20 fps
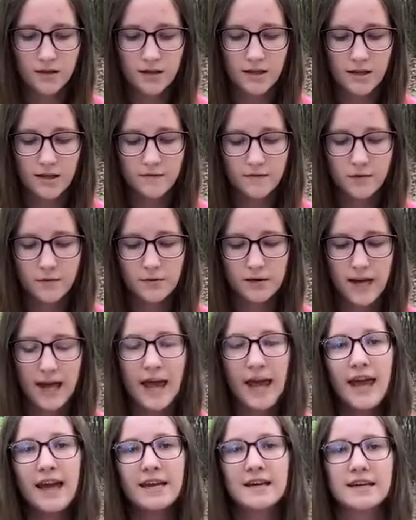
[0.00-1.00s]
If you
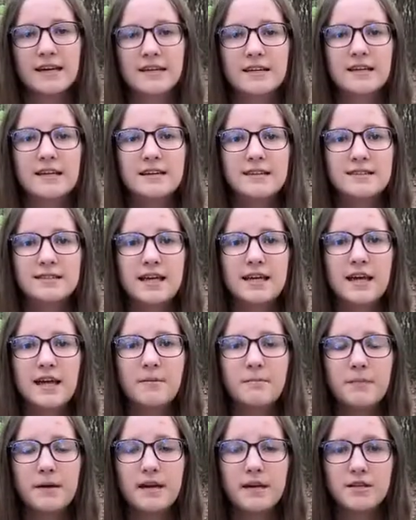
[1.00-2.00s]
can, take
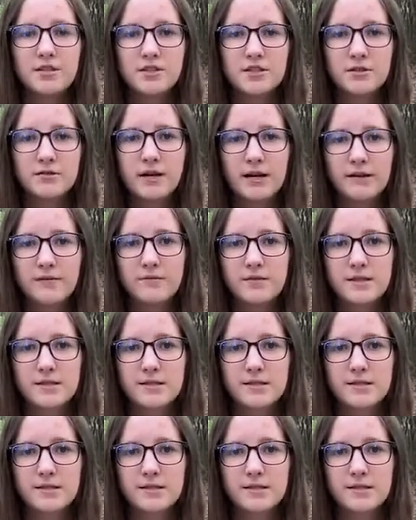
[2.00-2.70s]
a picture of the